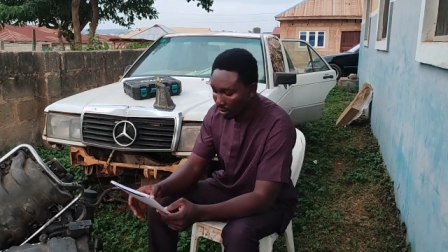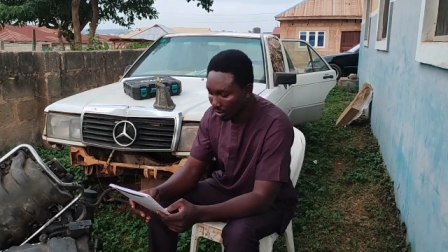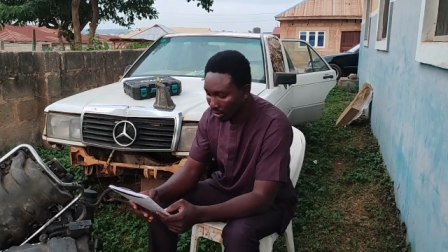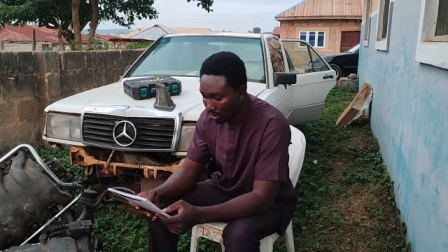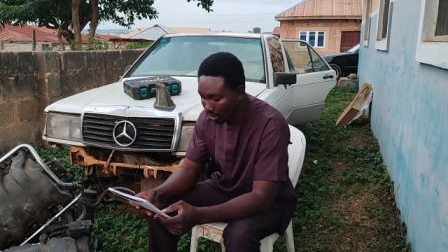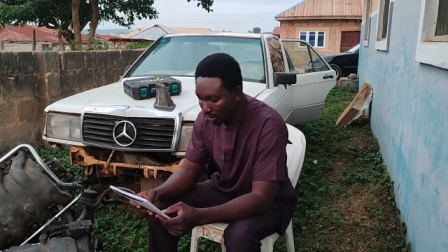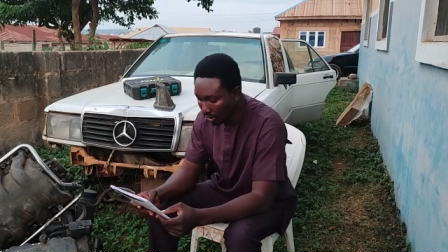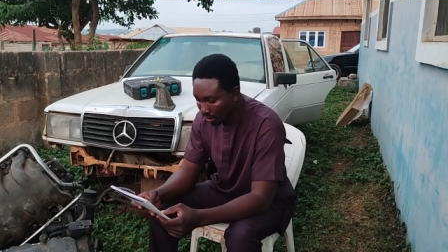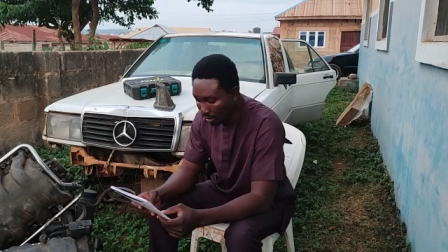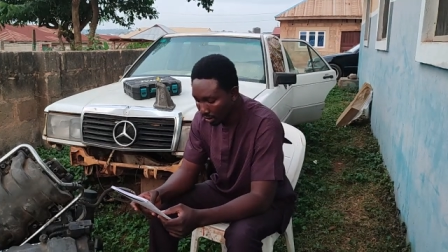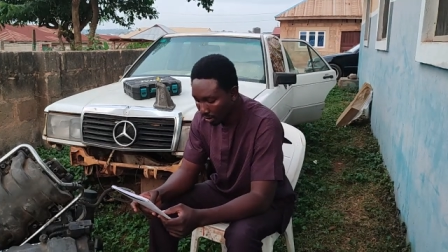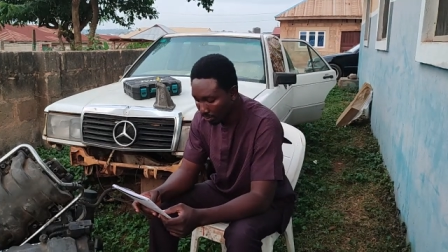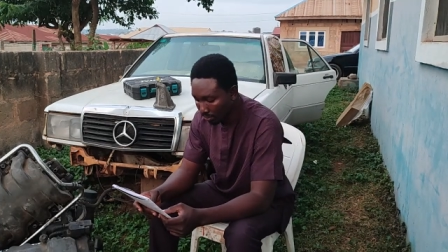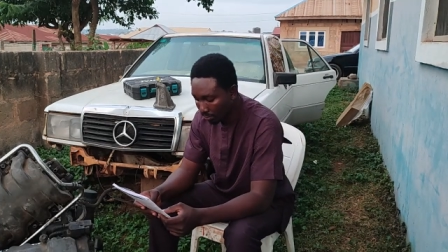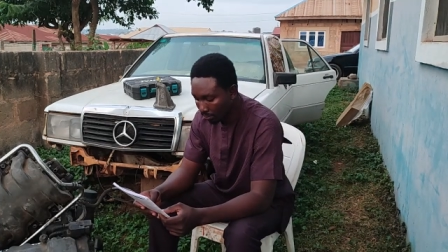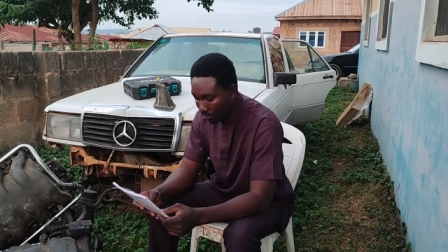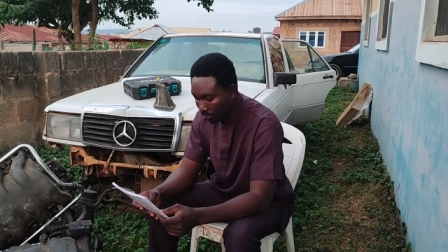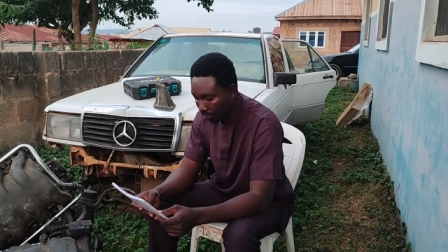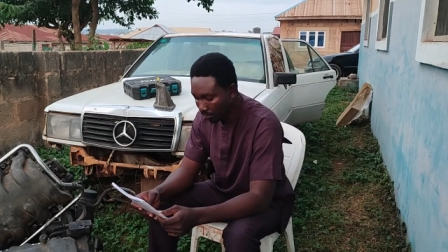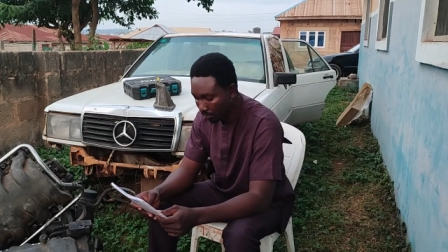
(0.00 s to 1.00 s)

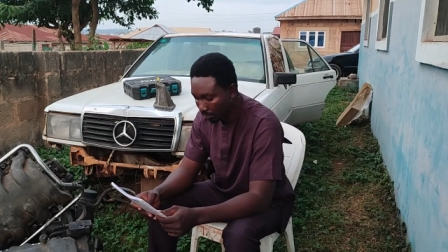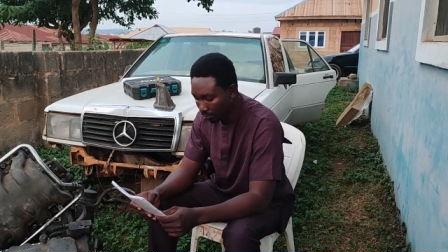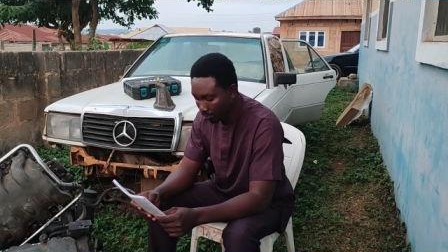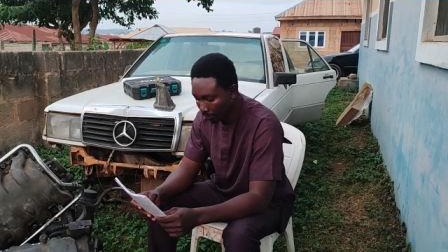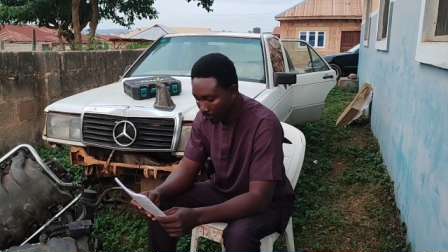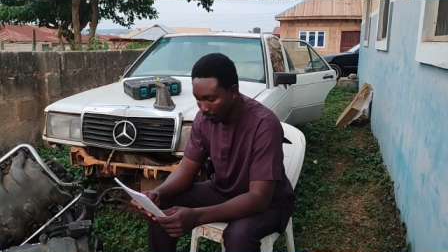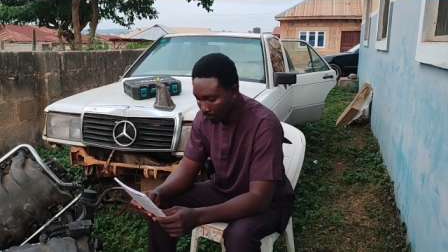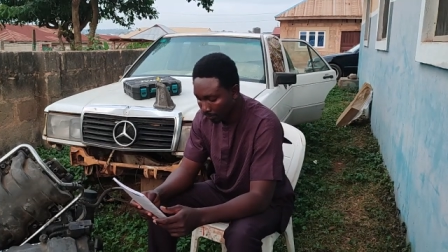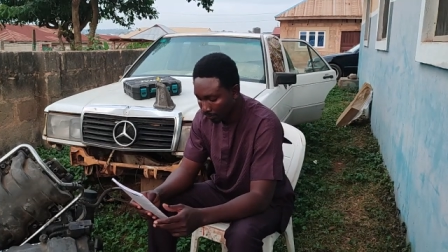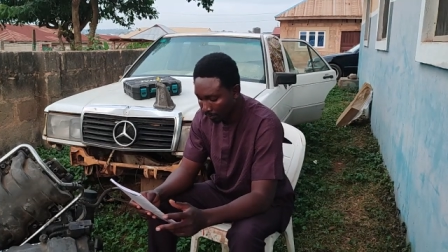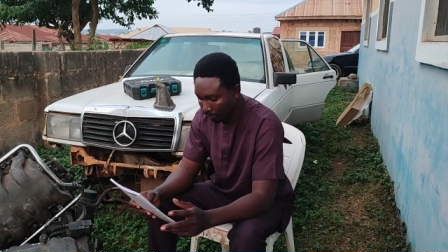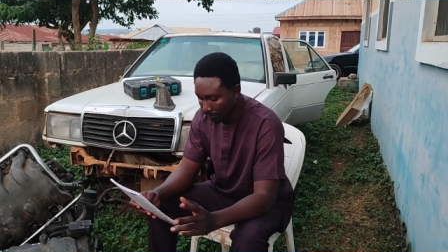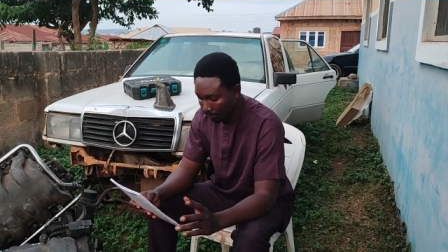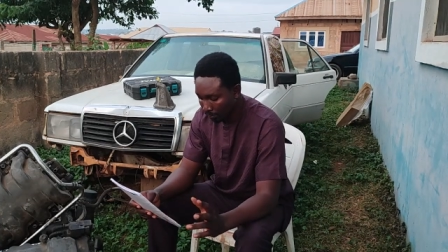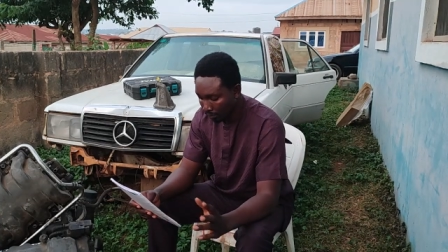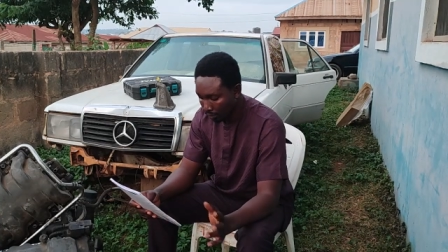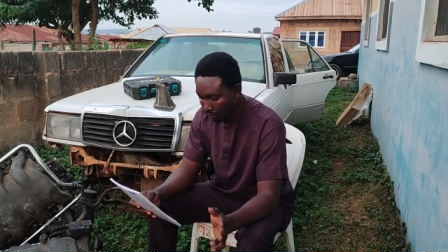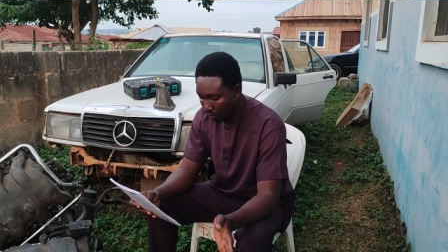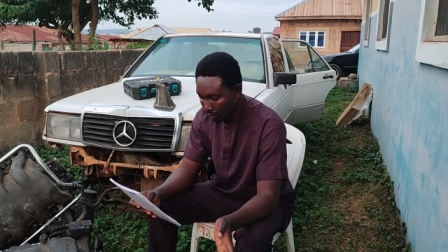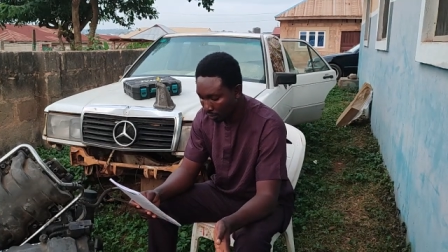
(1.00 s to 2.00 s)
um,
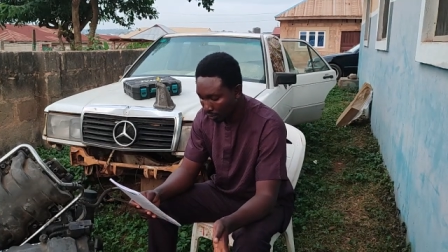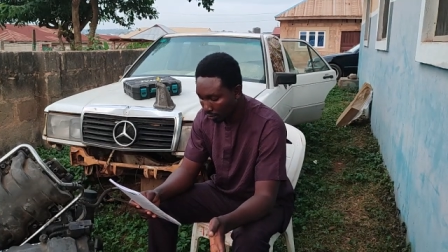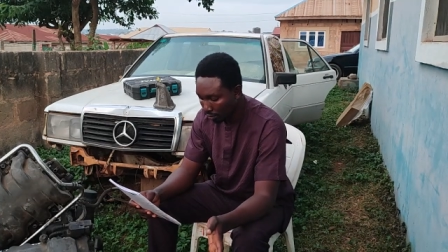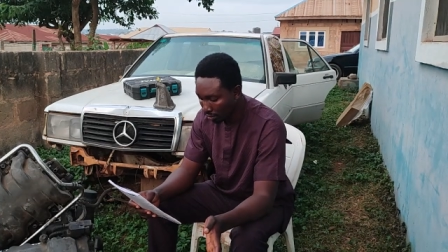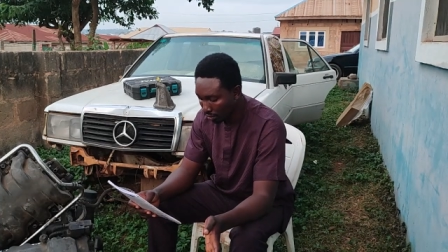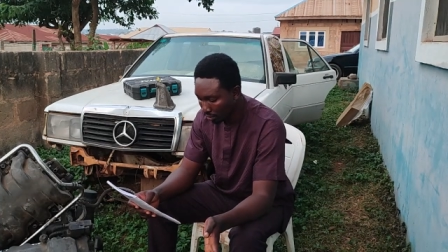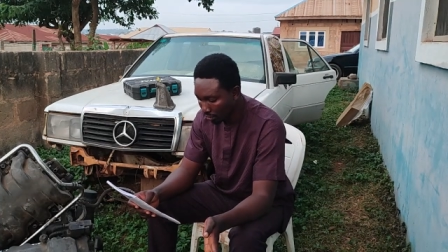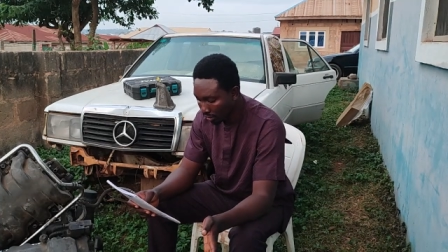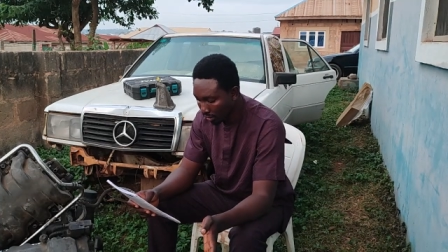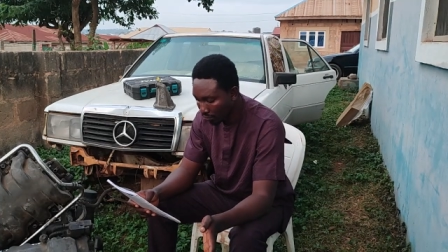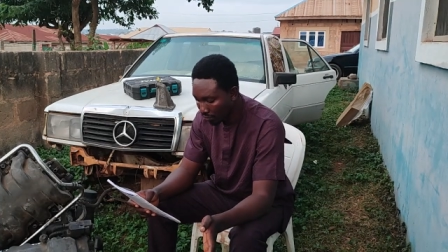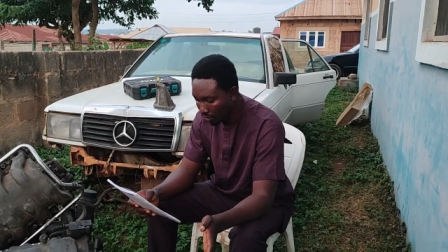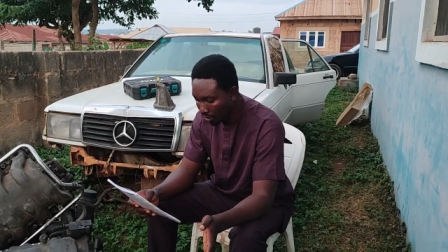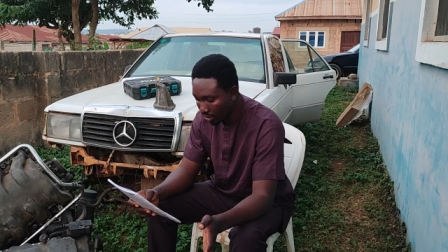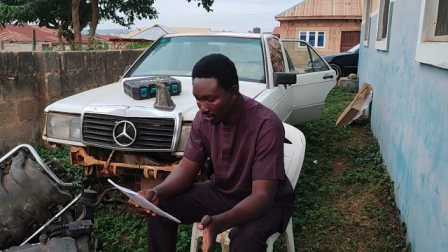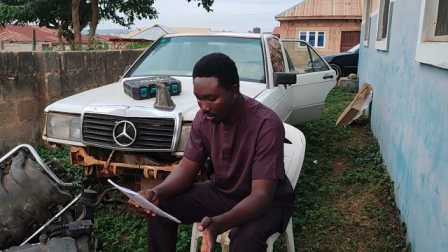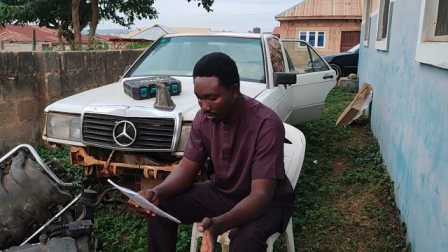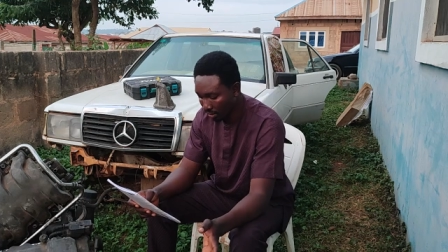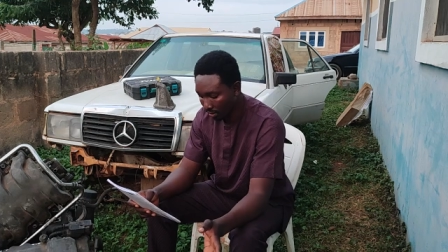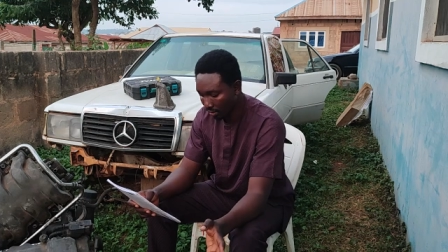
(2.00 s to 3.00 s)
so rusEFI,